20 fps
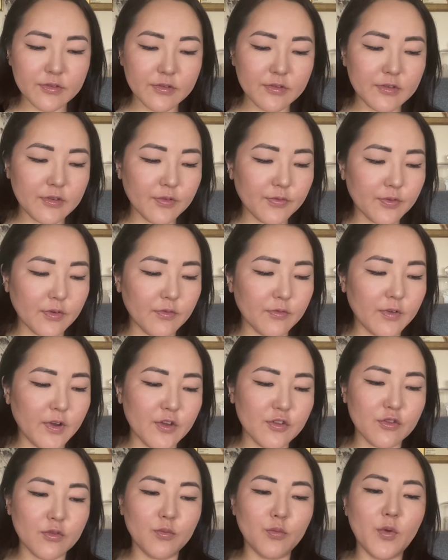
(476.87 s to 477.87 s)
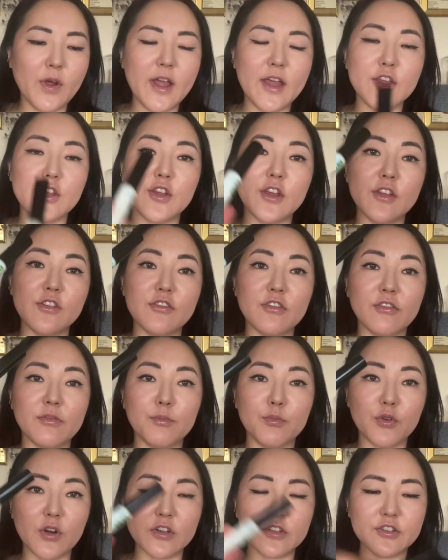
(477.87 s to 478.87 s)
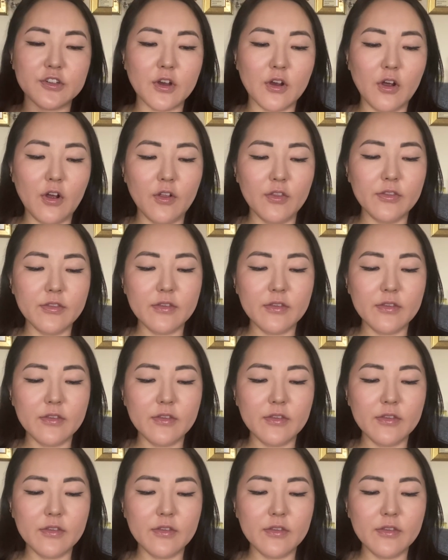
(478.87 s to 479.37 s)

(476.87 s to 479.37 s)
different version where you can just brush it on.